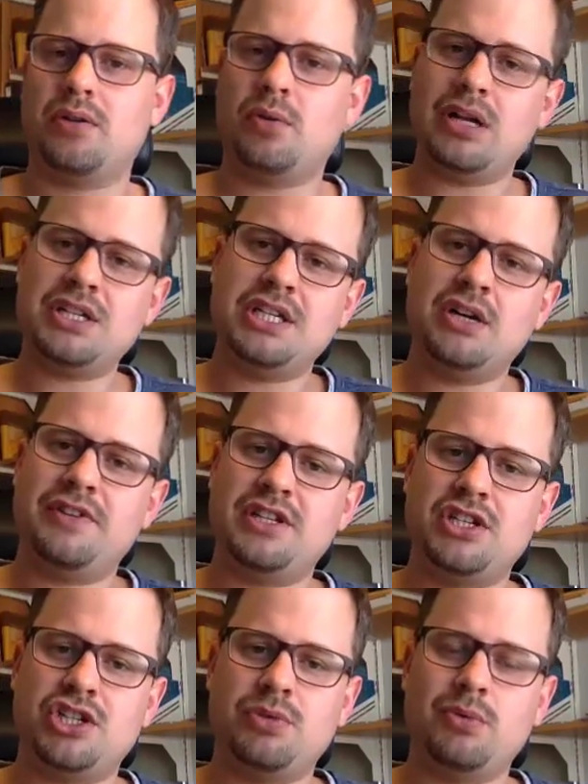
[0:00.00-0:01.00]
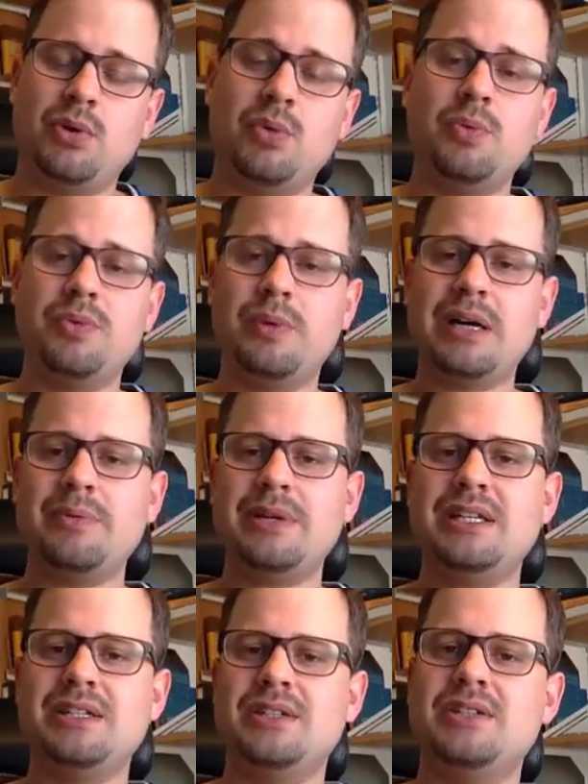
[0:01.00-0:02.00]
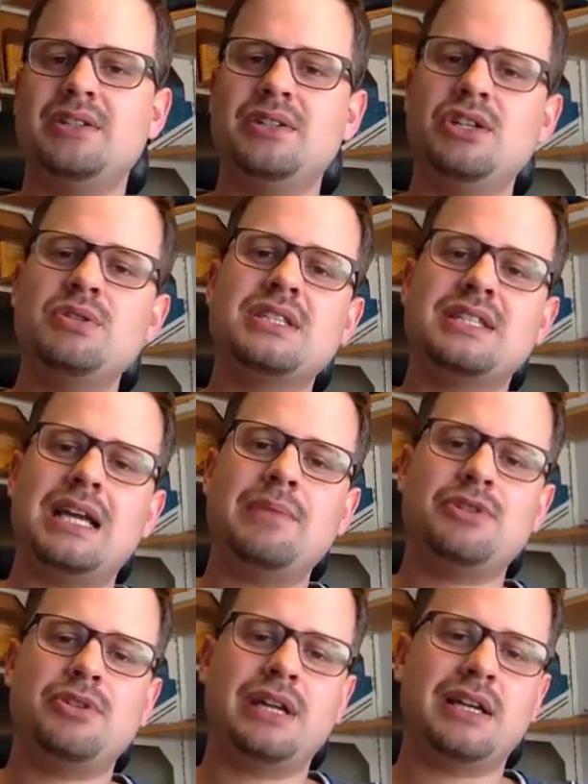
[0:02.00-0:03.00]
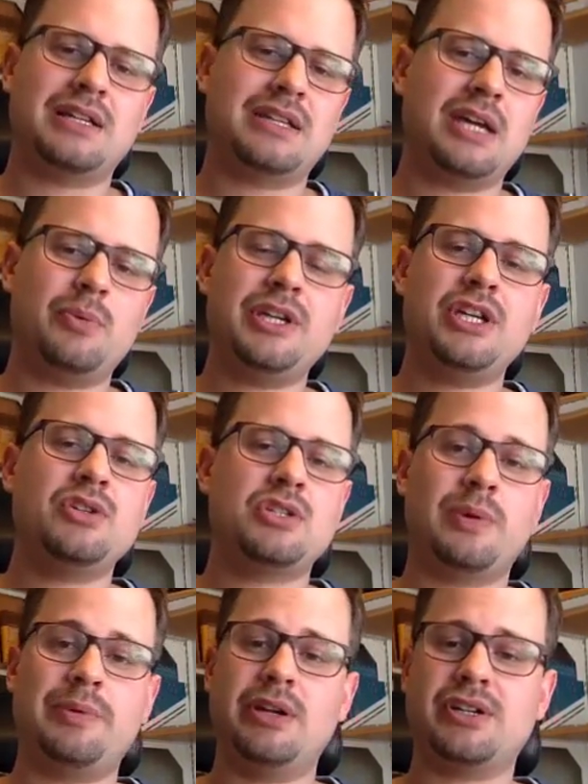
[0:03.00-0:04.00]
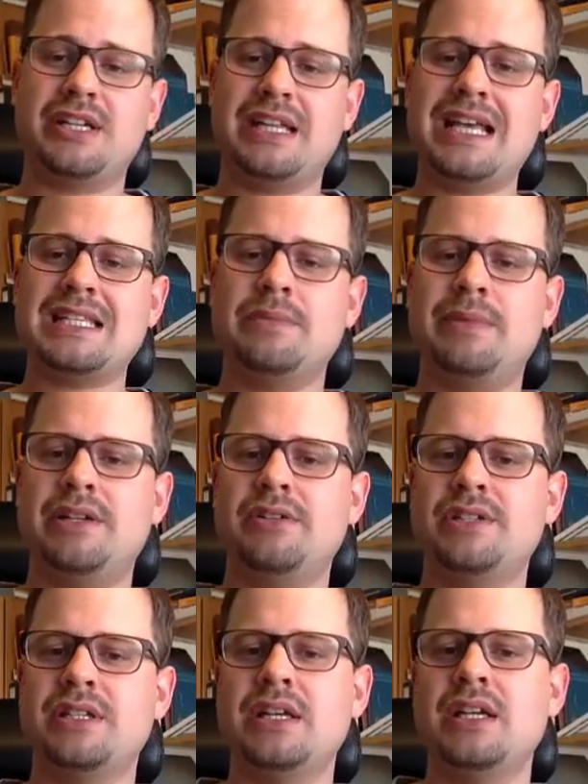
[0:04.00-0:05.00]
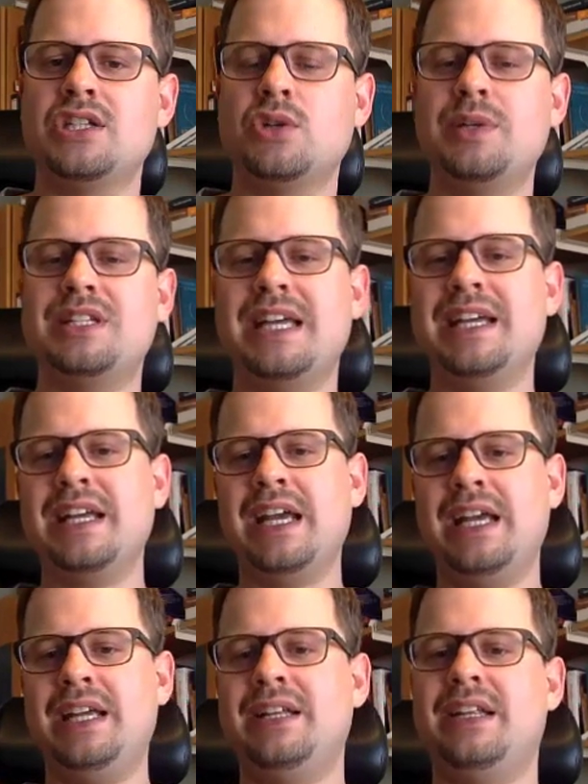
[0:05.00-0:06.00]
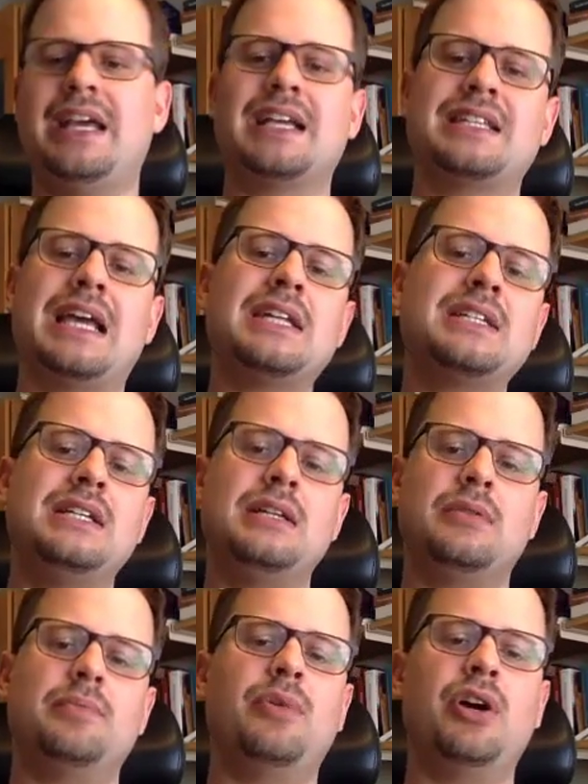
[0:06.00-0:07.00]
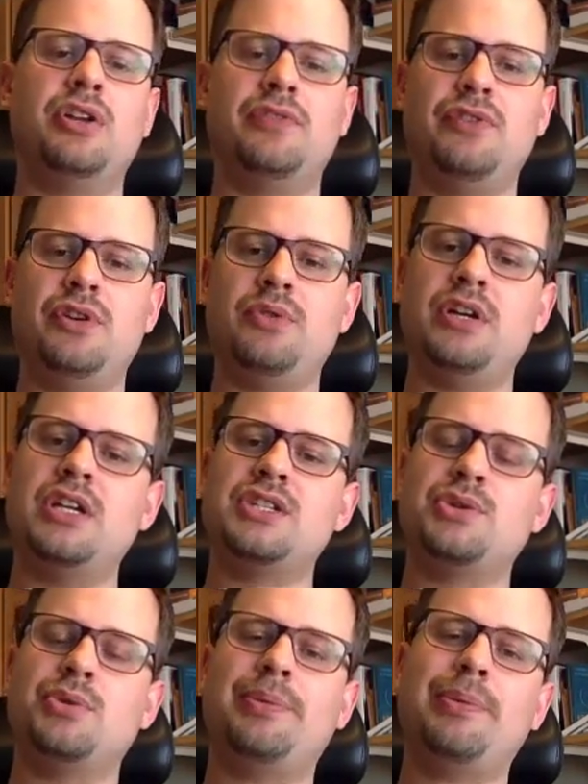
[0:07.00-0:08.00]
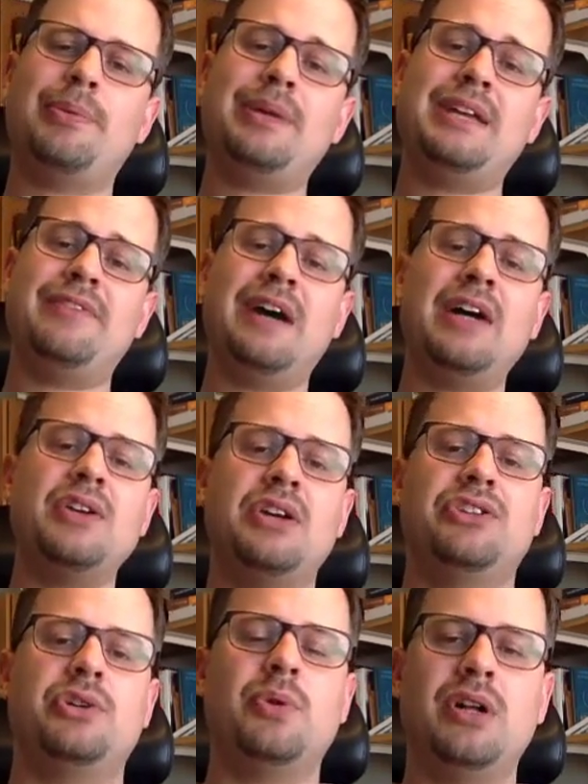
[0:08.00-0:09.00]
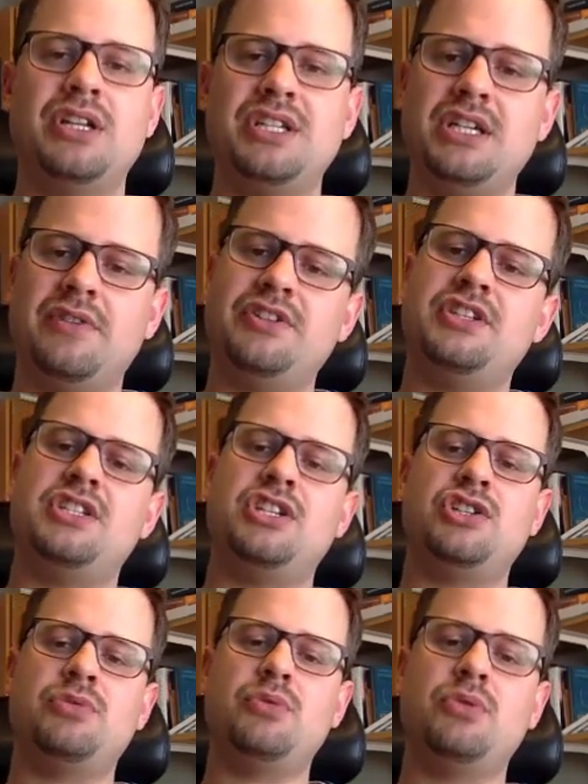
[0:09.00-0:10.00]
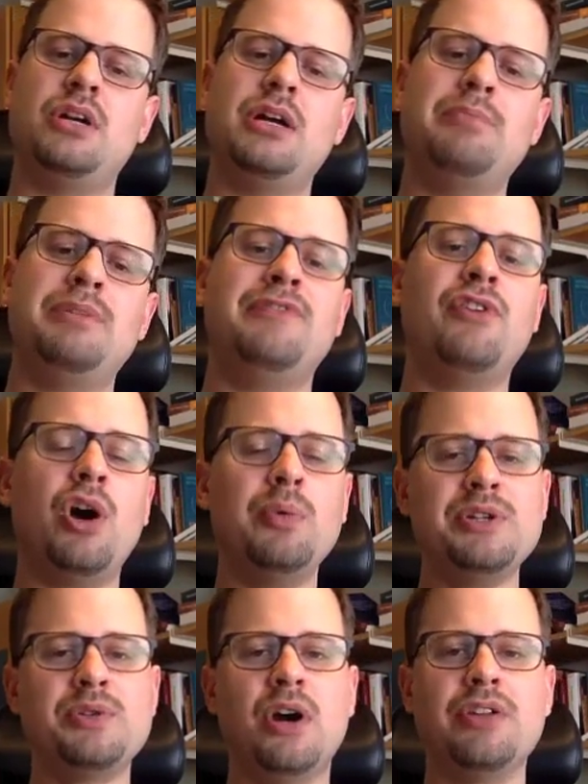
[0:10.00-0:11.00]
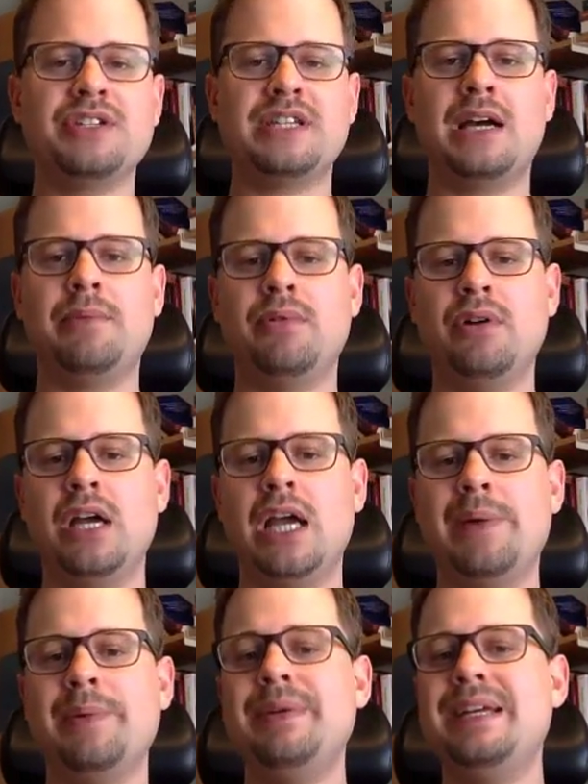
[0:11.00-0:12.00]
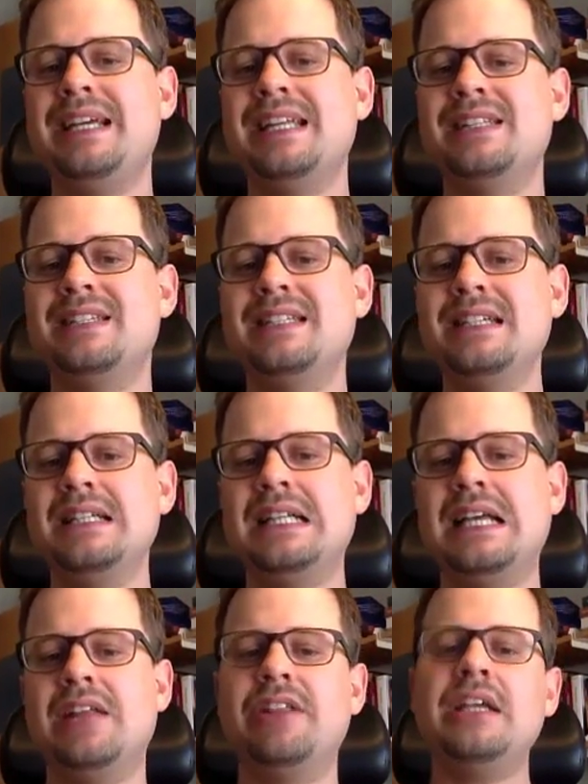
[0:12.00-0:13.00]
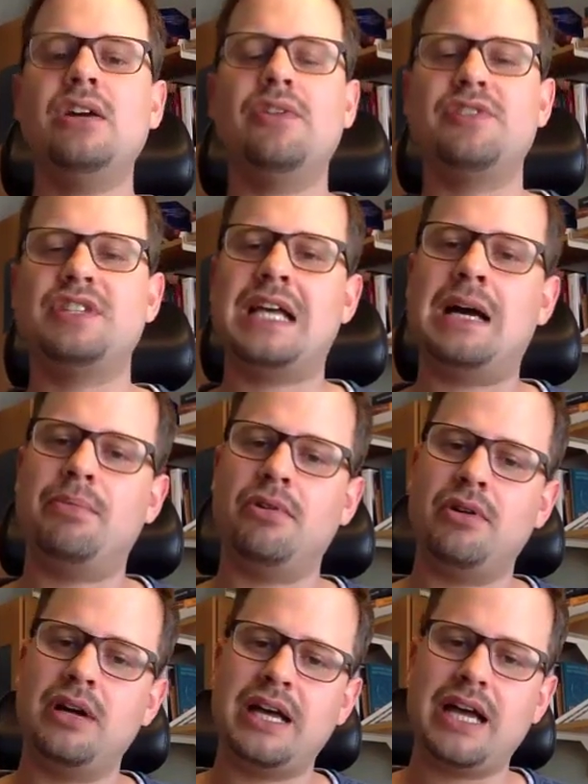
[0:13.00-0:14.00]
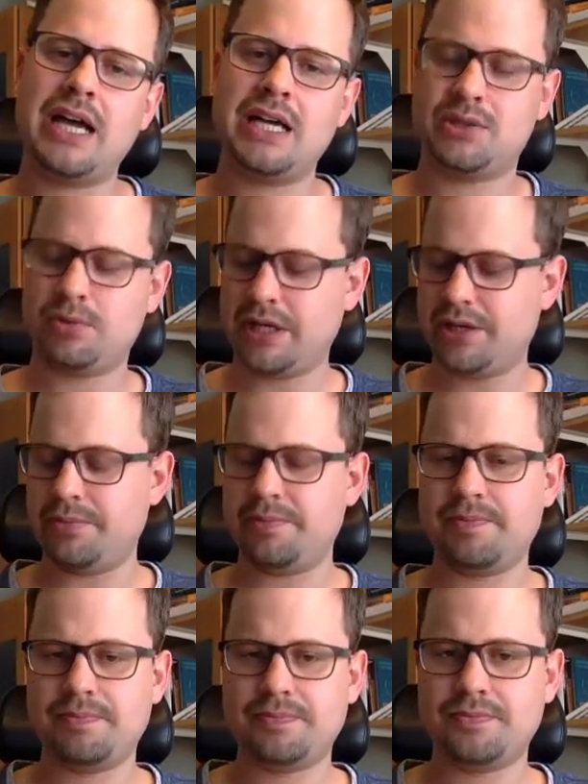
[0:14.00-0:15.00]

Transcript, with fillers: quality of a decision rule? Well, we use the same trick that we used when we looked at estimators. So we take an ex-ante point of view. So we evaluate the quality of the decision rule before we draw the sample, and we can still think of the sample as random.